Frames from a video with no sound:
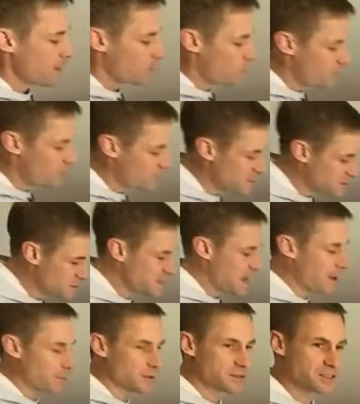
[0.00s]
We've
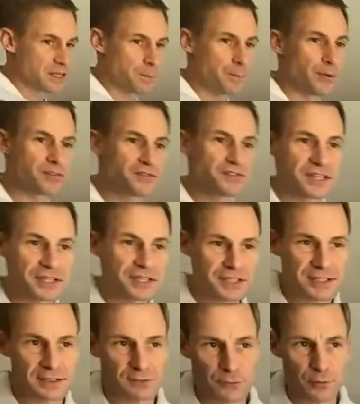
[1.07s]
established the
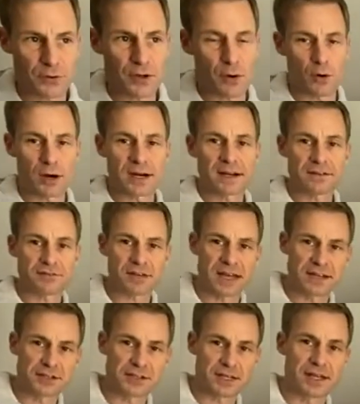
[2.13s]
positions for the
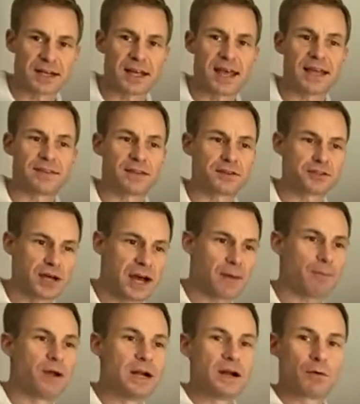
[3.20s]
organization and the
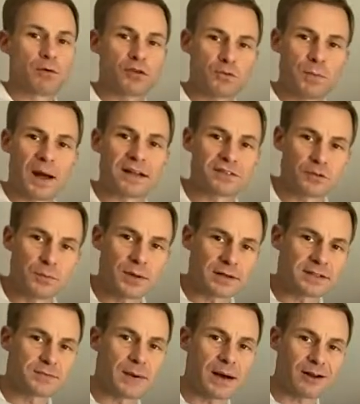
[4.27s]
job
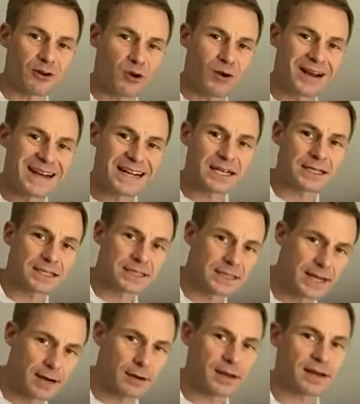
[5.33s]
responsibilities, about creating
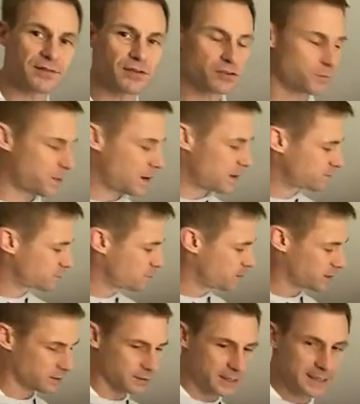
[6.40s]
clarity of
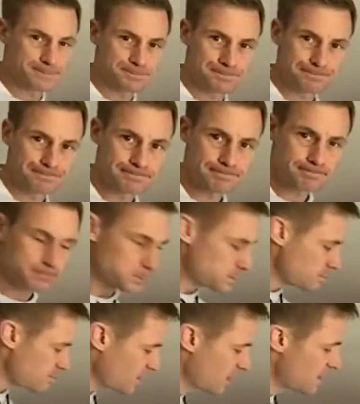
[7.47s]
responsibility.
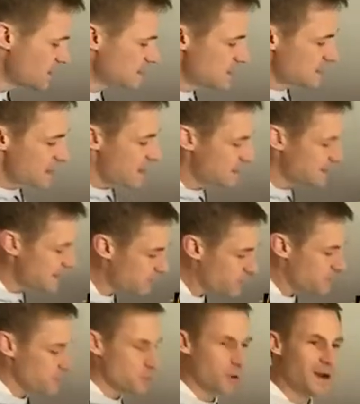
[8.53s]
And then
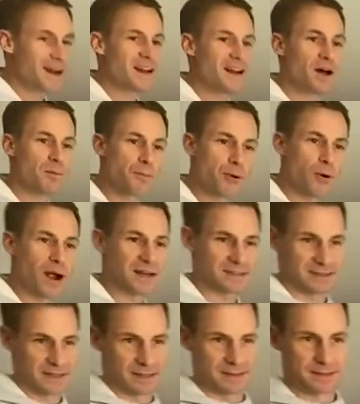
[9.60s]
we've created a
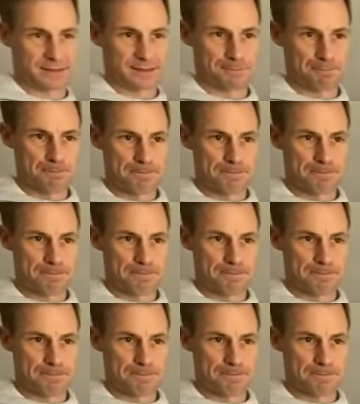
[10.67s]
process.